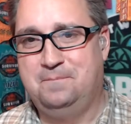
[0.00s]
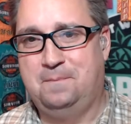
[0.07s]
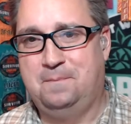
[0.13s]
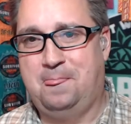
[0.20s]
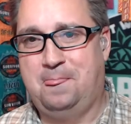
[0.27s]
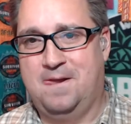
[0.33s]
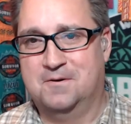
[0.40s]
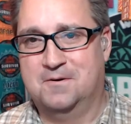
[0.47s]

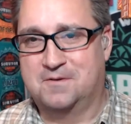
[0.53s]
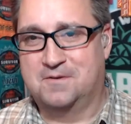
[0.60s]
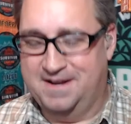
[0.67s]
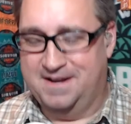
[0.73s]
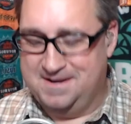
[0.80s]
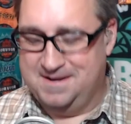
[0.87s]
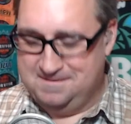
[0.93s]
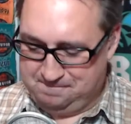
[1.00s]
okay.
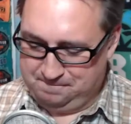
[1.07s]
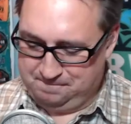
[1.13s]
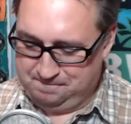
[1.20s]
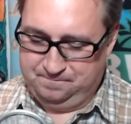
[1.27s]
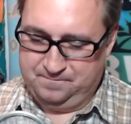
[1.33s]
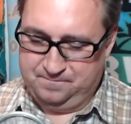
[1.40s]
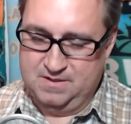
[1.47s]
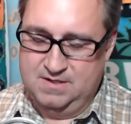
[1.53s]

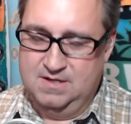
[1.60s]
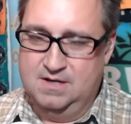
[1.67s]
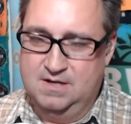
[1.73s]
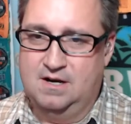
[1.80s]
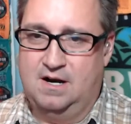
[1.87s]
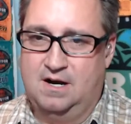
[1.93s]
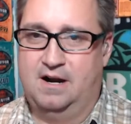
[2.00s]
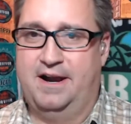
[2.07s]

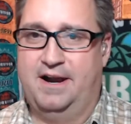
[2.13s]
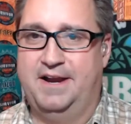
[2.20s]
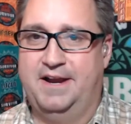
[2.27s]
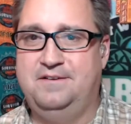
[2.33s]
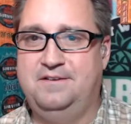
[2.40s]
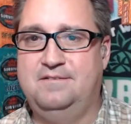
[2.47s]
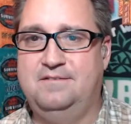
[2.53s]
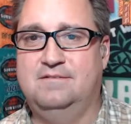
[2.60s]
All right,
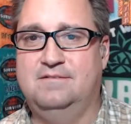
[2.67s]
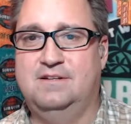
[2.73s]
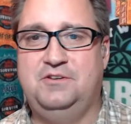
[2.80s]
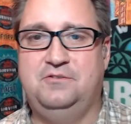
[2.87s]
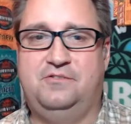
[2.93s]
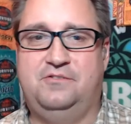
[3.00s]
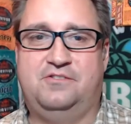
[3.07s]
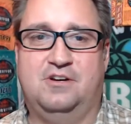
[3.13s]
let me do
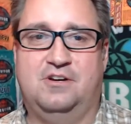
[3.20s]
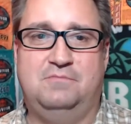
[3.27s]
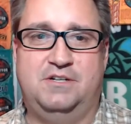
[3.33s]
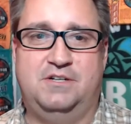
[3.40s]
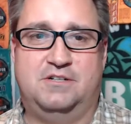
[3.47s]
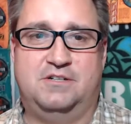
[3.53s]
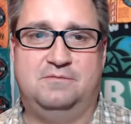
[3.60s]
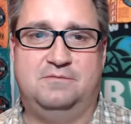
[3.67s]
something here
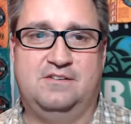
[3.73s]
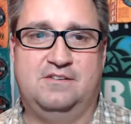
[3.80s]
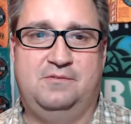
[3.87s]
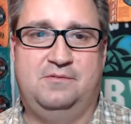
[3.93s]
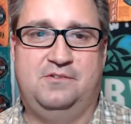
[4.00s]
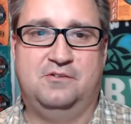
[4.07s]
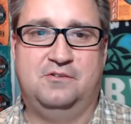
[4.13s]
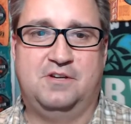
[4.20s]
because I'm
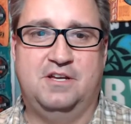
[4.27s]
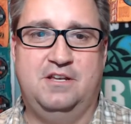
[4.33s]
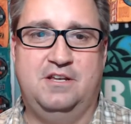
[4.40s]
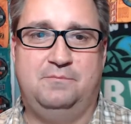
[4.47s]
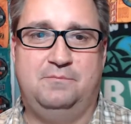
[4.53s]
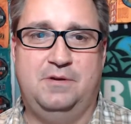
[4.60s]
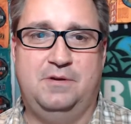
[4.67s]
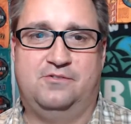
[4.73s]
still getting
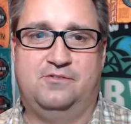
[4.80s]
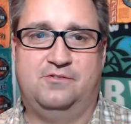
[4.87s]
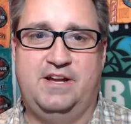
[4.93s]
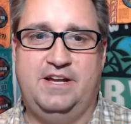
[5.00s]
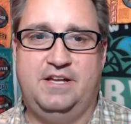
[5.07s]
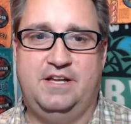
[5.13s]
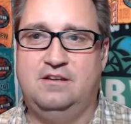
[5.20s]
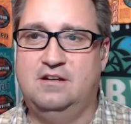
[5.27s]
people
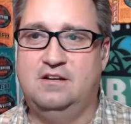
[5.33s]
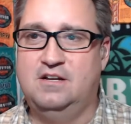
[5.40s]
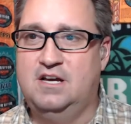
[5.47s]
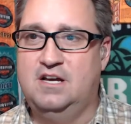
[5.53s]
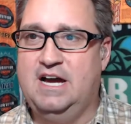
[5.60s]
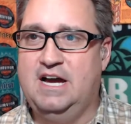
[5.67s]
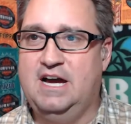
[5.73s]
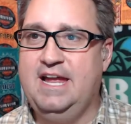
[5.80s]
saying, "I
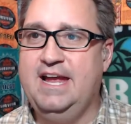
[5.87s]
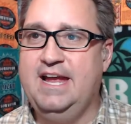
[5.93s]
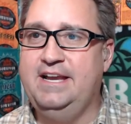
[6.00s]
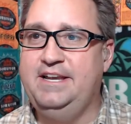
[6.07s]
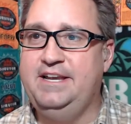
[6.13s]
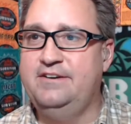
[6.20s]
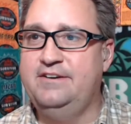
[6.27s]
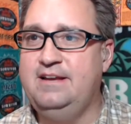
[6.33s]
can't
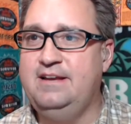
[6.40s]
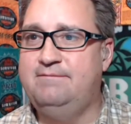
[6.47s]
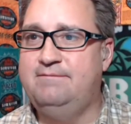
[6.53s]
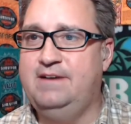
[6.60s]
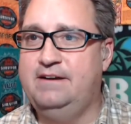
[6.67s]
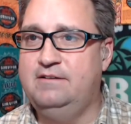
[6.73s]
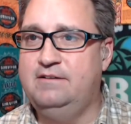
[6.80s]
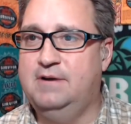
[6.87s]
hear him
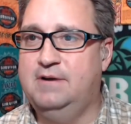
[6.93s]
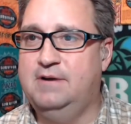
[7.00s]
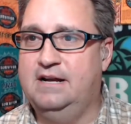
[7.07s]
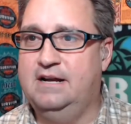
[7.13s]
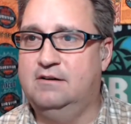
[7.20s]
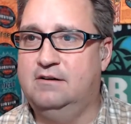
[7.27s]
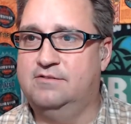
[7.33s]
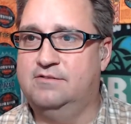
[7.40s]
very well."
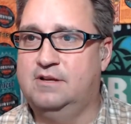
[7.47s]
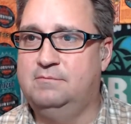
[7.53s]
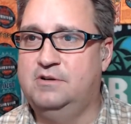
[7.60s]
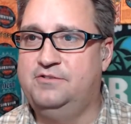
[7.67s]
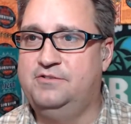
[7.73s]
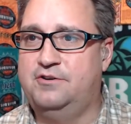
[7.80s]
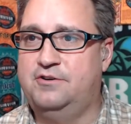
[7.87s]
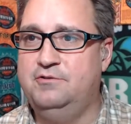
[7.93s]
So I'm going to
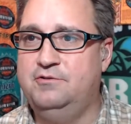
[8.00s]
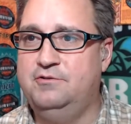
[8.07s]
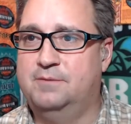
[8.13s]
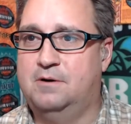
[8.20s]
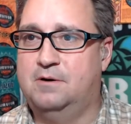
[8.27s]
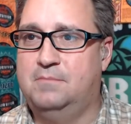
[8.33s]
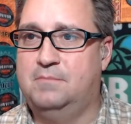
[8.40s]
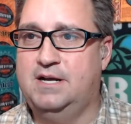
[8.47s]
turn you up on
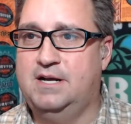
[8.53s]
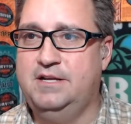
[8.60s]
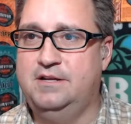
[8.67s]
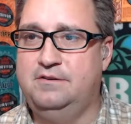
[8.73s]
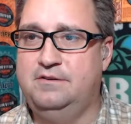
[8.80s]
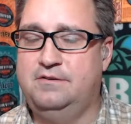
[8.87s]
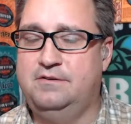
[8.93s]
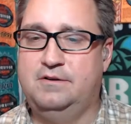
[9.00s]
my
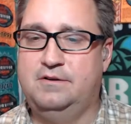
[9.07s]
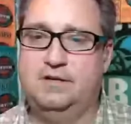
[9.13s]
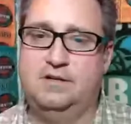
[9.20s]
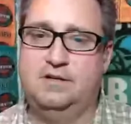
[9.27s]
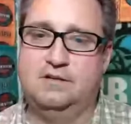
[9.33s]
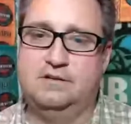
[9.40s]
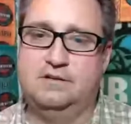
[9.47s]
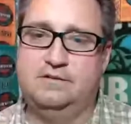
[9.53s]
end.
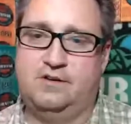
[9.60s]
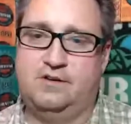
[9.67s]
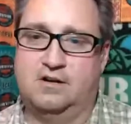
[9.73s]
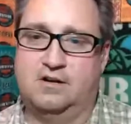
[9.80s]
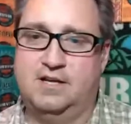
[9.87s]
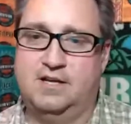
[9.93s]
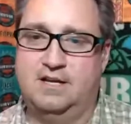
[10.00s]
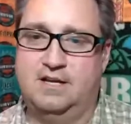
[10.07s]
Talk again.